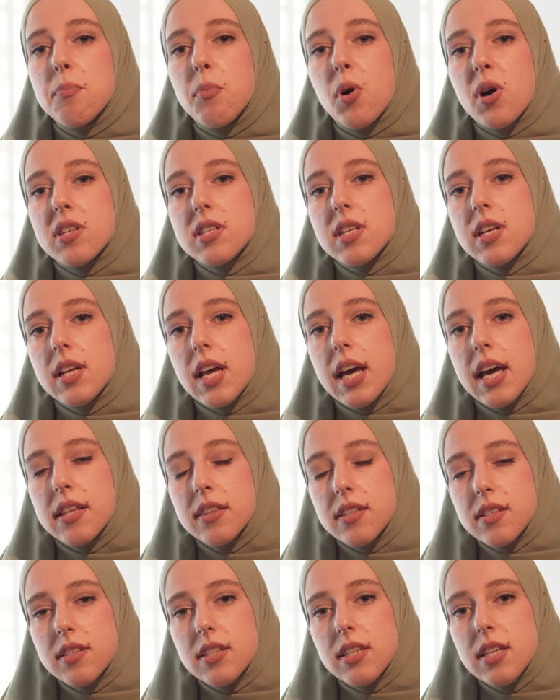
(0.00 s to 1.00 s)
Bosnian
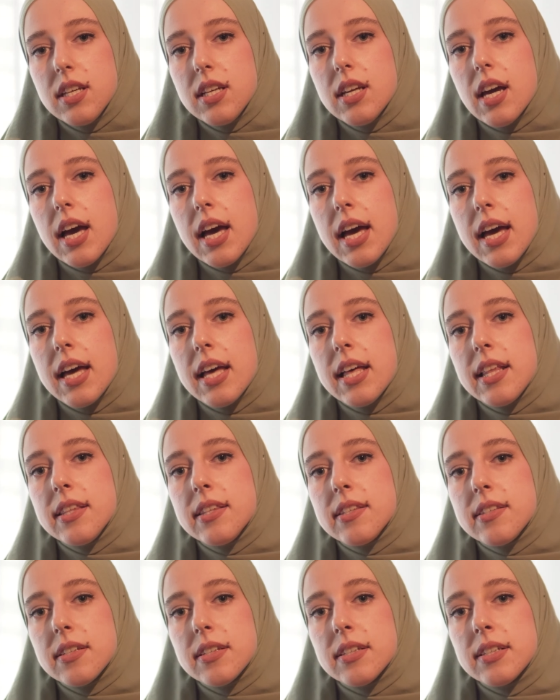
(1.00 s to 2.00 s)
entity,
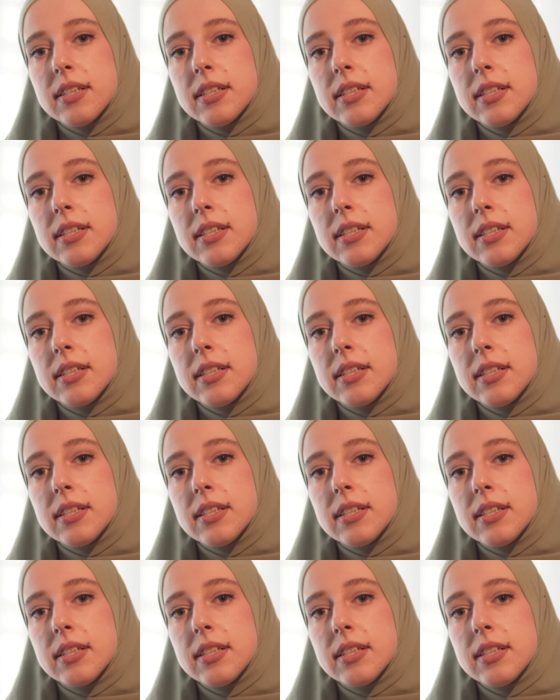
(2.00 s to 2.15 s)
and